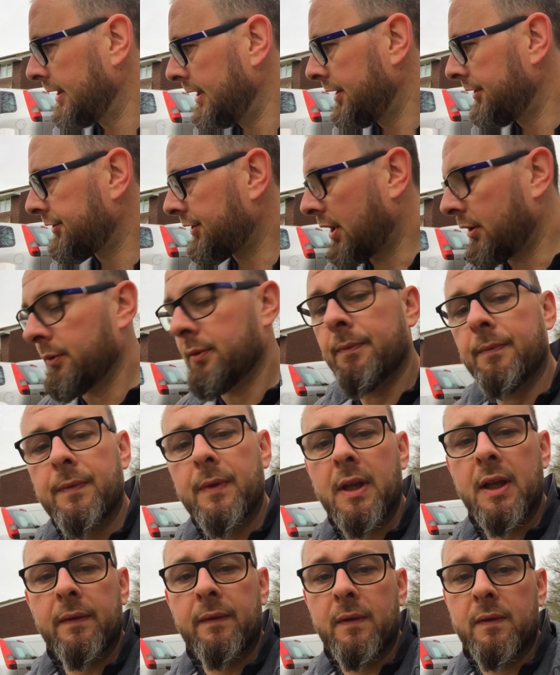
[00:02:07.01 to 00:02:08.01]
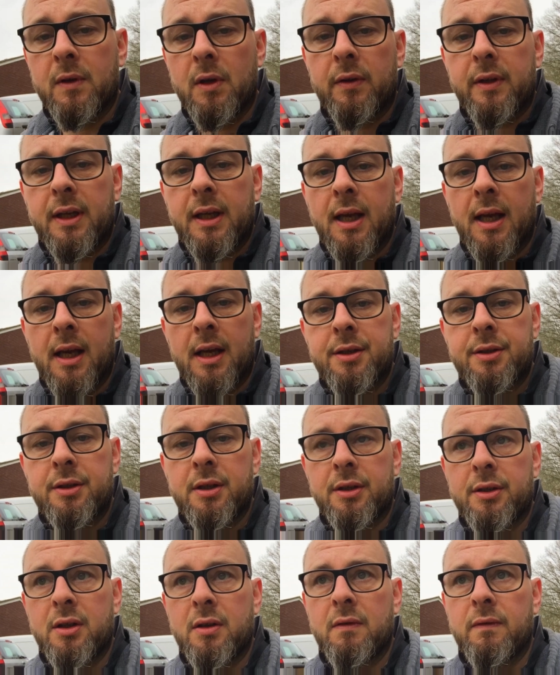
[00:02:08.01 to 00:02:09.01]
So if you've got the cash
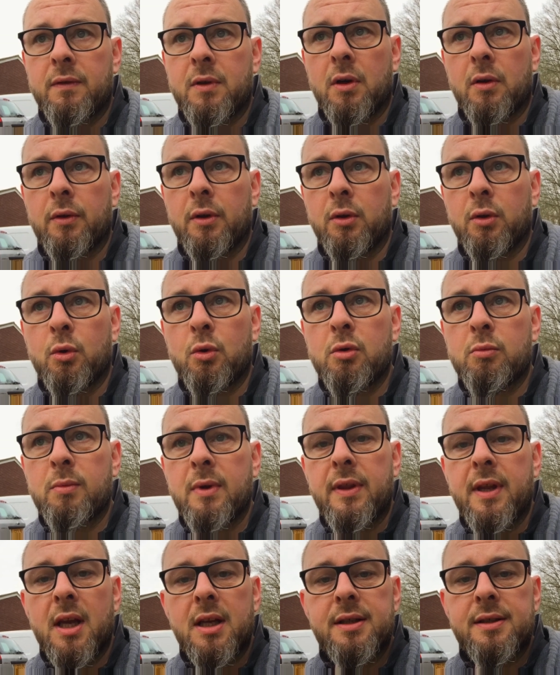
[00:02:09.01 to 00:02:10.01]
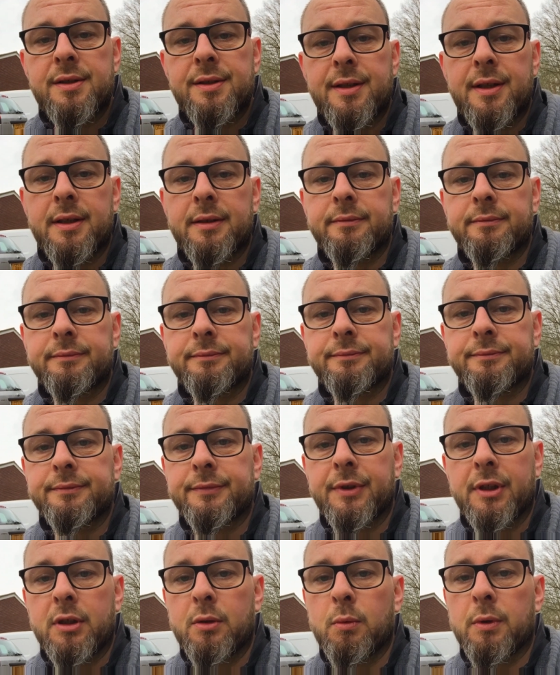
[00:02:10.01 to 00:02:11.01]
and you've got the lawn with the edges that
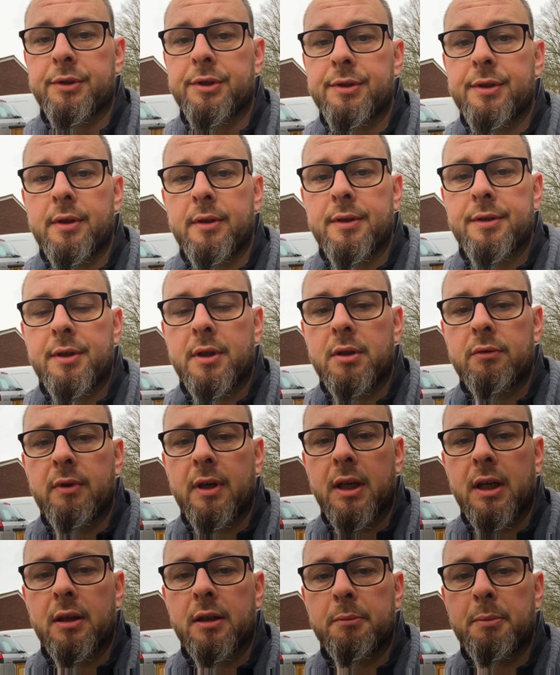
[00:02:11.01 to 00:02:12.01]
you'd want to do this on a regular